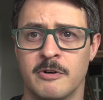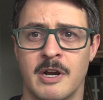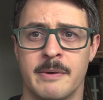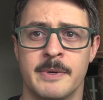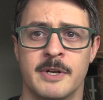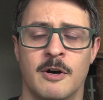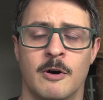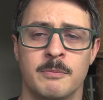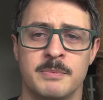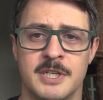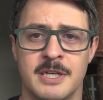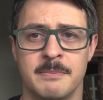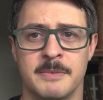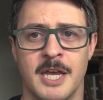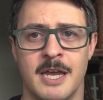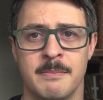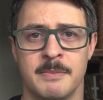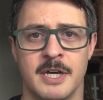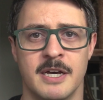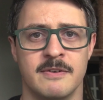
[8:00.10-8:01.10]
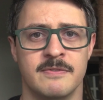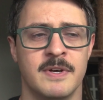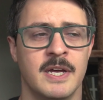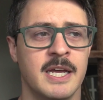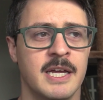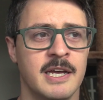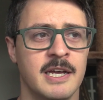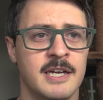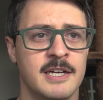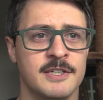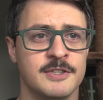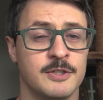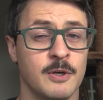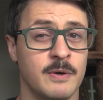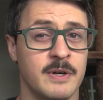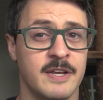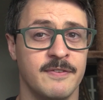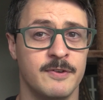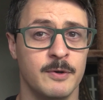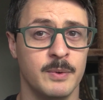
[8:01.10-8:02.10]
program in Home Team Game Dev.
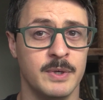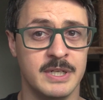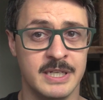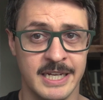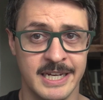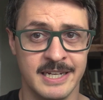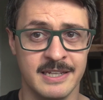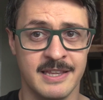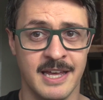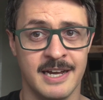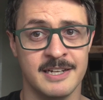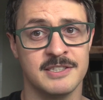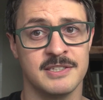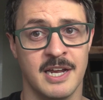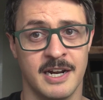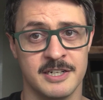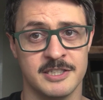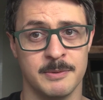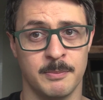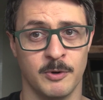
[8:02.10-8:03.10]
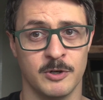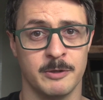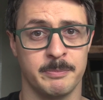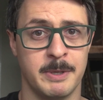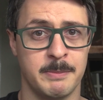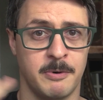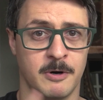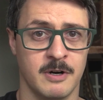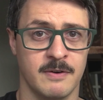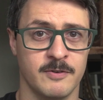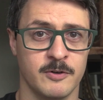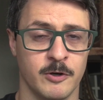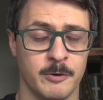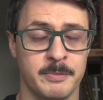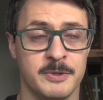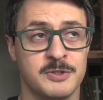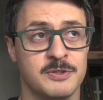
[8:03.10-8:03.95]
So if you would need that kind of support to be a part of a group,